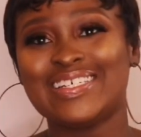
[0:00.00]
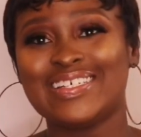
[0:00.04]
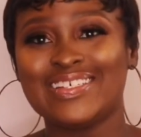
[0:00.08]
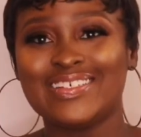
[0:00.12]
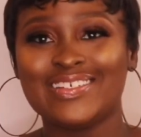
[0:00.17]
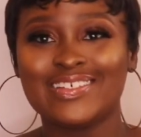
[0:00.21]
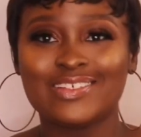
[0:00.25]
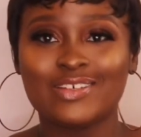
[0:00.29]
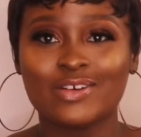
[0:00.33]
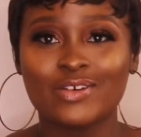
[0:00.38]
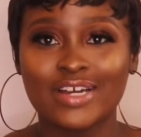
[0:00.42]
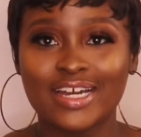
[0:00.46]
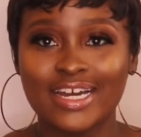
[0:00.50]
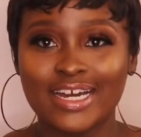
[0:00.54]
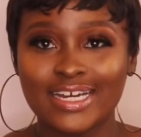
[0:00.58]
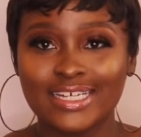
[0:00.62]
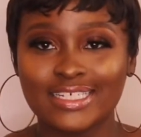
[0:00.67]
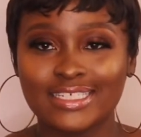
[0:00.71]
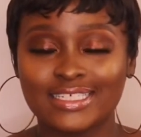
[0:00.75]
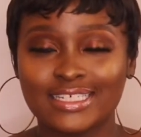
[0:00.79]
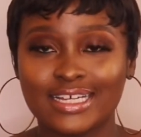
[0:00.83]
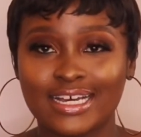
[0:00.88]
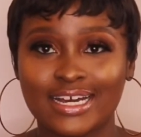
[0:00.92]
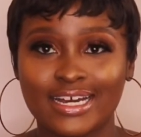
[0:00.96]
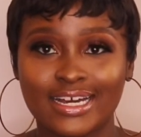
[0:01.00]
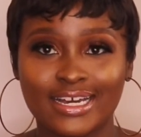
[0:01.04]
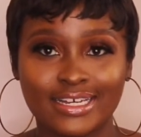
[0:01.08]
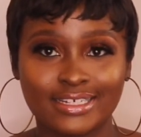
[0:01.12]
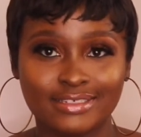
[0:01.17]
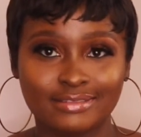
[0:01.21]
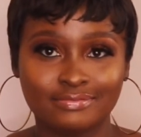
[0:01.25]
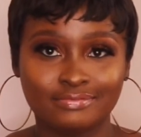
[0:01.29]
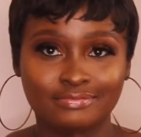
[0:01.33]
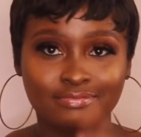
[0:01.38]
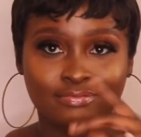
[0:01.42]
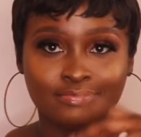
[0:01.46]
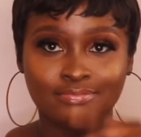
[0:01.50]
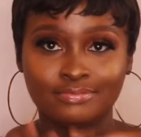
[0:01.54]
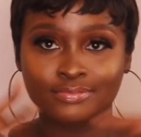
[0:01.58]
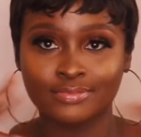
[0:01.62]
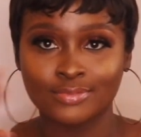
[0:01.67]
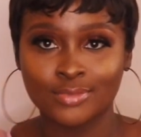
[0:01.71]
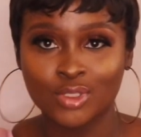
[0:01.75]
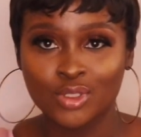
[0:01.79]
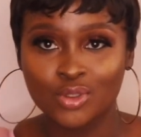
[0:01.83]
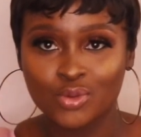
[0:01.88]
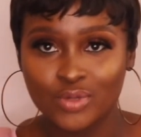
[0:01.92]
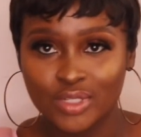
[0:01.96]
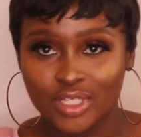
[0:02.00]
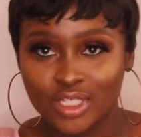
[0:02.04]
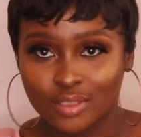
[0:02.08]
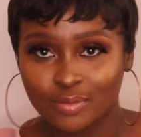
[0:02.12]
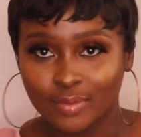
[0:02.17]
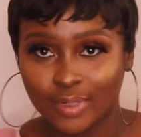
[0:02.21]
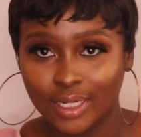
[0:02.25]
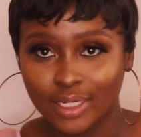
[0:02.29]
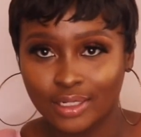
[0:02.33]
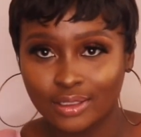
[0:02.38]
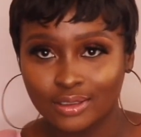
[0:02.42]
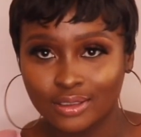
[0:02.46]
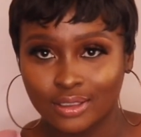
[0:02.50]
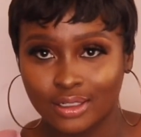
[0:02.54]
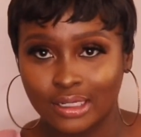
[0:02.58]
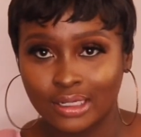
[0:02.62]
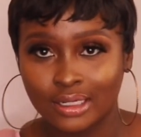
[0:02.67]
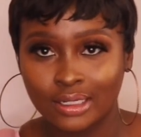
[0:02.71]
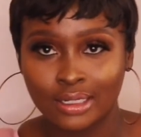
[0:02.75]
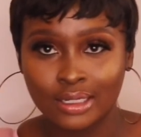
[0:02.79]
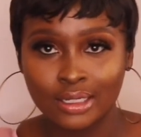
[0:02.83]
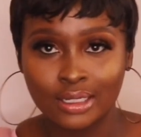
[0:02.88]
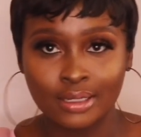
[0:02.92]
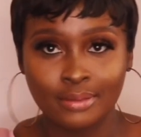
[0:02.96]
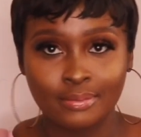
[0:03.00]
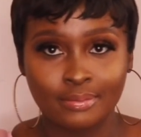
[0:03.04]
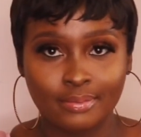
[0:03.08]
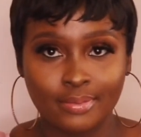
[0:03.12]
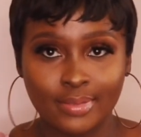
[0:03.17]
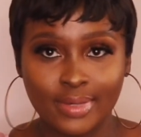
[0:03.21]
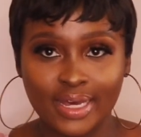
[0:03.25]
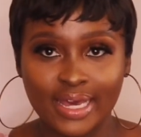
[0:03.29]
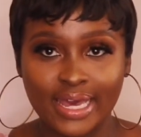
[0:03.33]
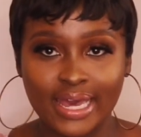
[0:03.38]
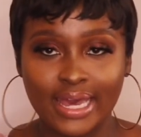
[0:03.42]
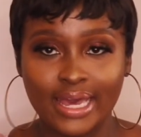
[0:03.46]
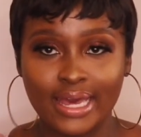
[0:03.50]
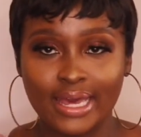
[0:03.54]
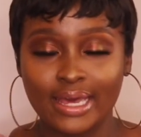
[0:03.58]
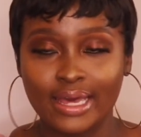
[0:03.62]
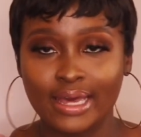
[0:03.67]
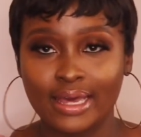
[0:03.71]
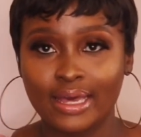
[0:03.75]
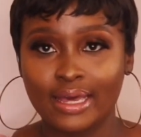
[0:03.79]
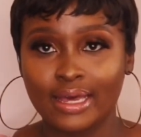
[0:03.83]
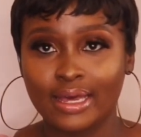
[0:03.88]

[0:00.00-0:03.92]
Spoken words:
So guys, I switched my look, my hair,